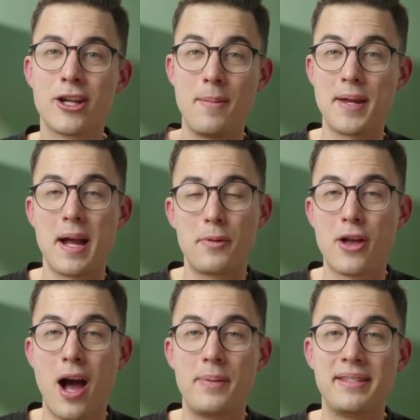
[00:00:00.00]
coming up
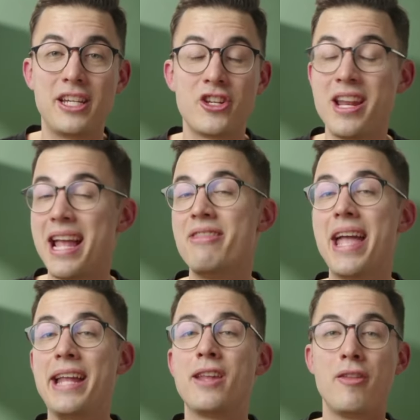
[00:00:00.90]
with composition
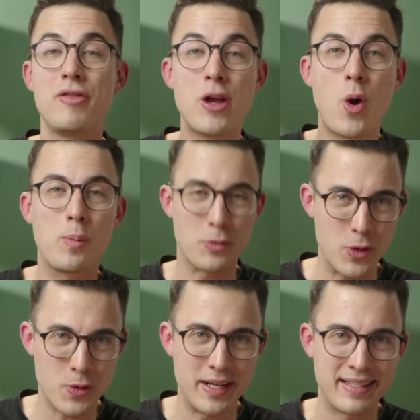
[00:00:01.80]
and then the whole
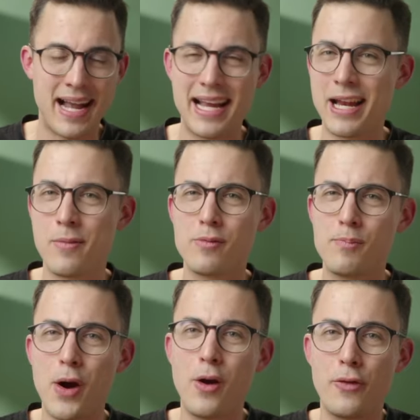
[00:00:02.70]
procreate side
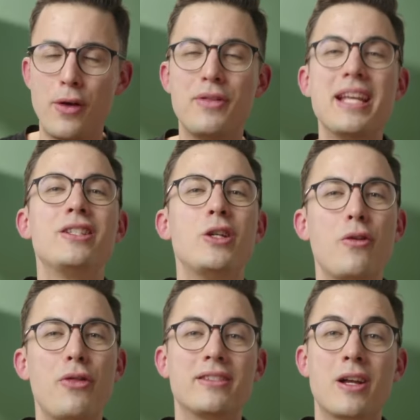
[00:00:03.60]
and both of these
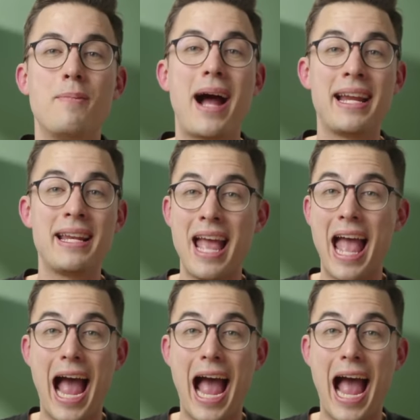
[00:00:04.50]
two things combined